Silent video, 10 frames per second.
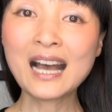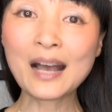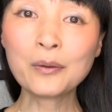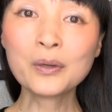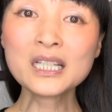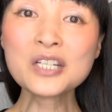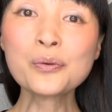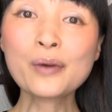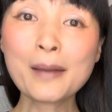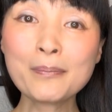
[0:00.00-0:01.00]
I wanted to
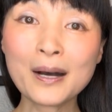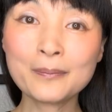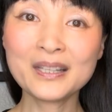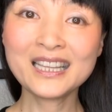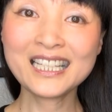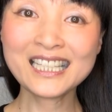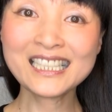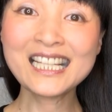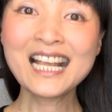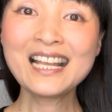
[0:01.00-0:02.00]
wrap up
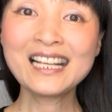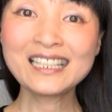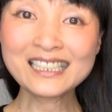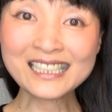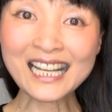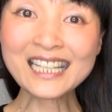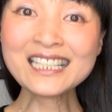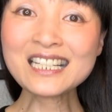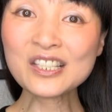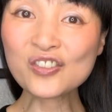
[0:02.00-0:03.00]
this
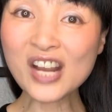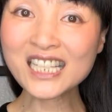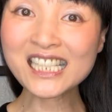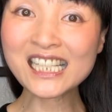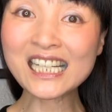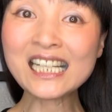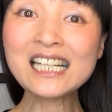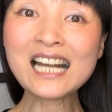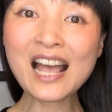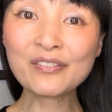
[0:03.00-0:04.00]
second strategy,
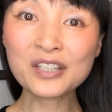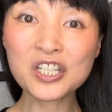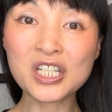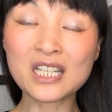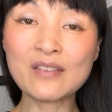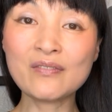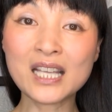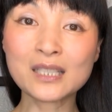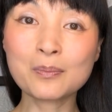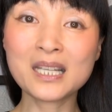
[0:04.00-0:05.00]
leveraged
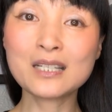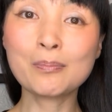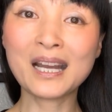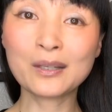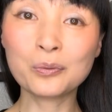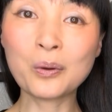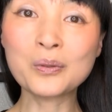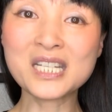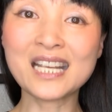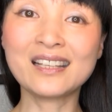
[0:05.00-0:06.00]
investment, by
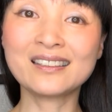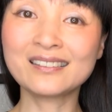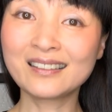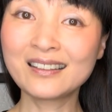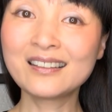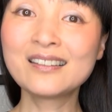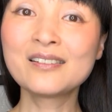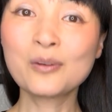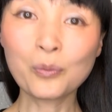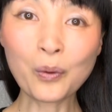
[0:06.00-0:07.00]
quoting
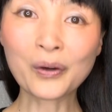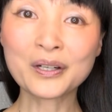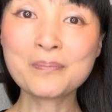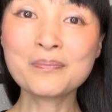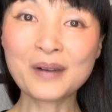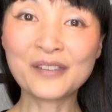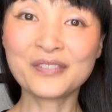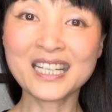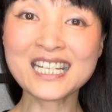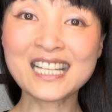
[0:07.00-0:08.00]
Warren
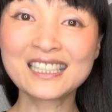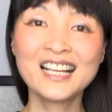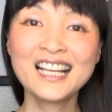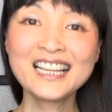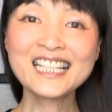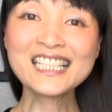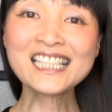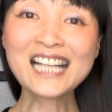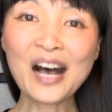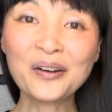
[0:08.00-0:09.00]
Buffett. This
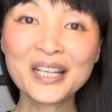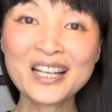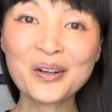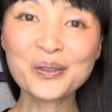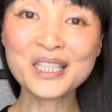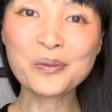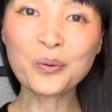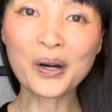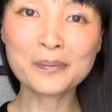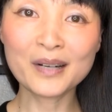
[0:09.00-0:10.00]
is how it goes in
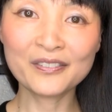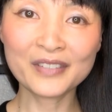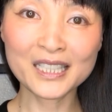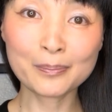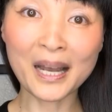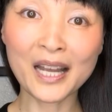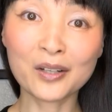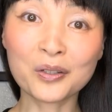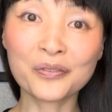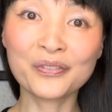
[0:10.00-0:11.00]
Warren Buffett's
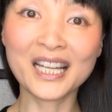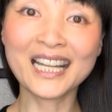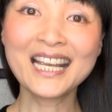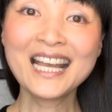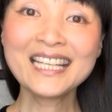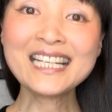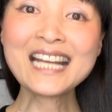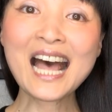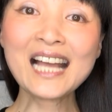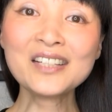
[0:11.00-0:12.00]
biography.
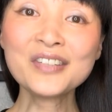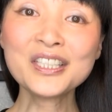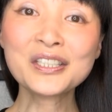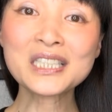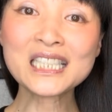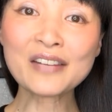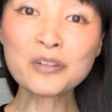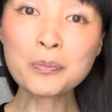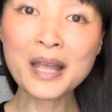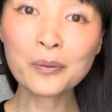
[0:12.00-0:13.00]
In an elevator,
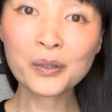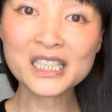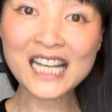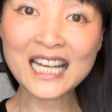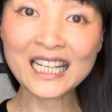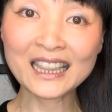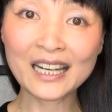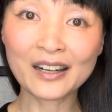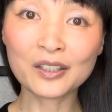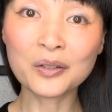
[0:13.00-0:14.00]
several men were standing
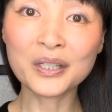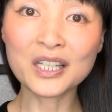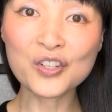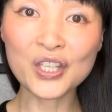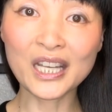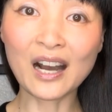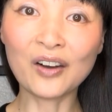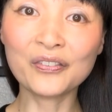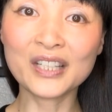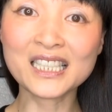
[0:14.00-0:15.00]
there going into the
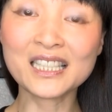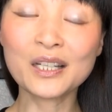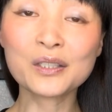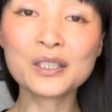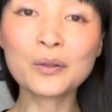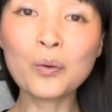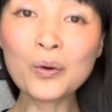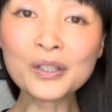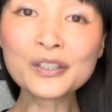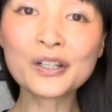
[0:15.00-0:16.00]
office. There's a
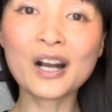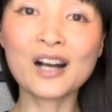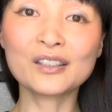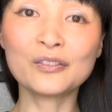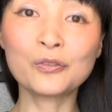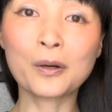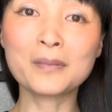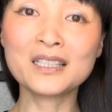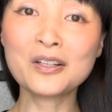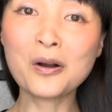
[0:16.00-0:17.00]
quarter on the floor,
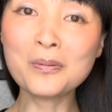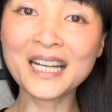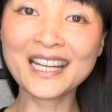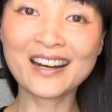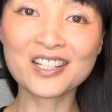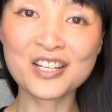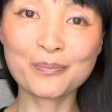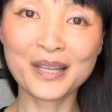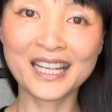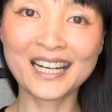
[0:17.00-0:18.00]
but nobody cared to
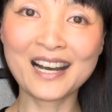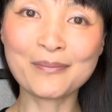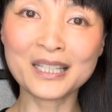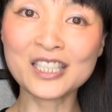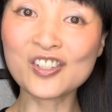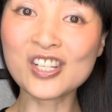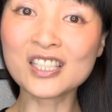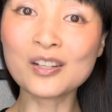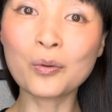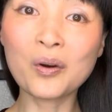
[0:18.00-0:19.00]
pick it up. It's
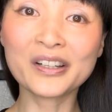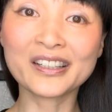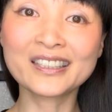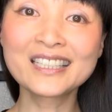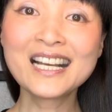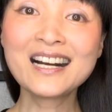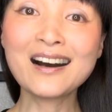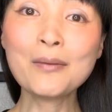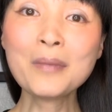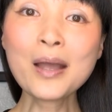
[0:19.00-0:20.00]
just a quarter.
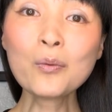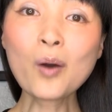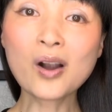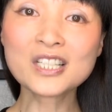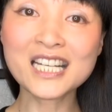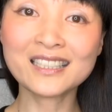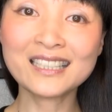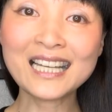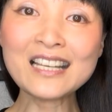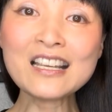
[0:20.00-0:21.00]
A man walked in.
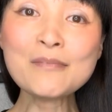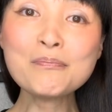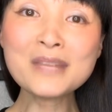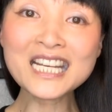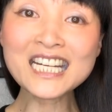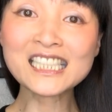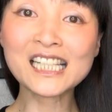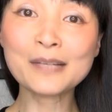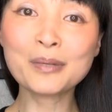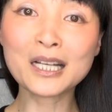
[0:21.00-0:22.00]
He
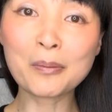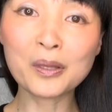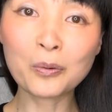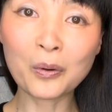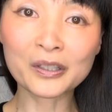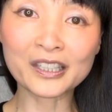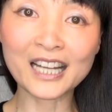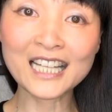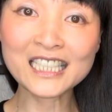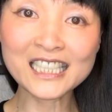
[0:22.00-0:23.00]
immediately picked up the quarter
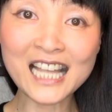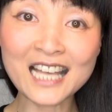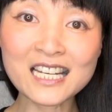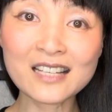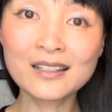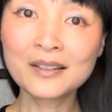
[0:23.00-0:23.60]
and said,